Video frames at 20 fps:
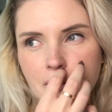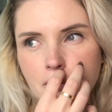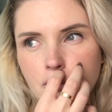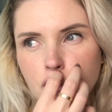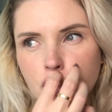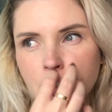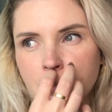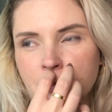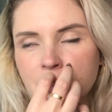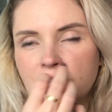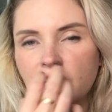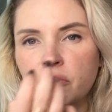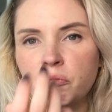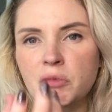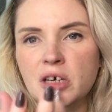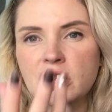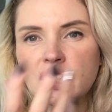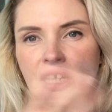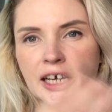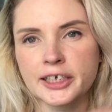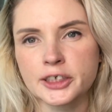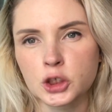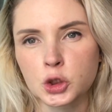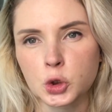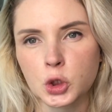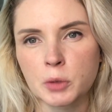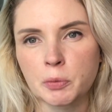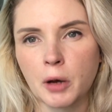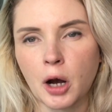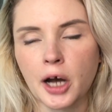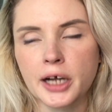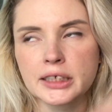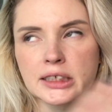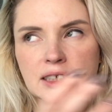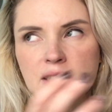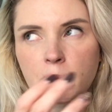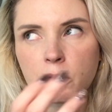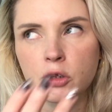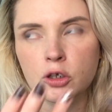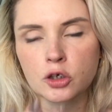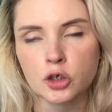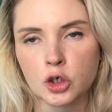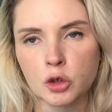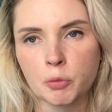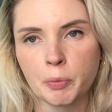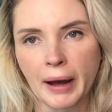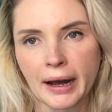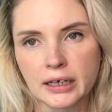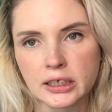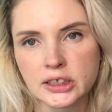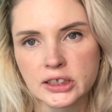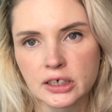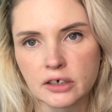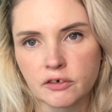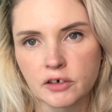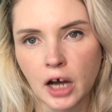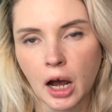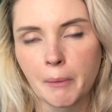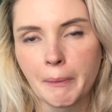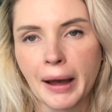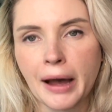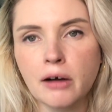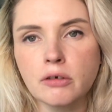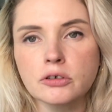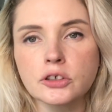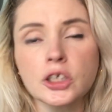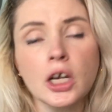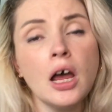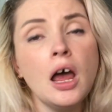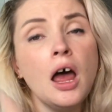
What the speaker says: And she was giving me the history behind some of the new bags that have come out.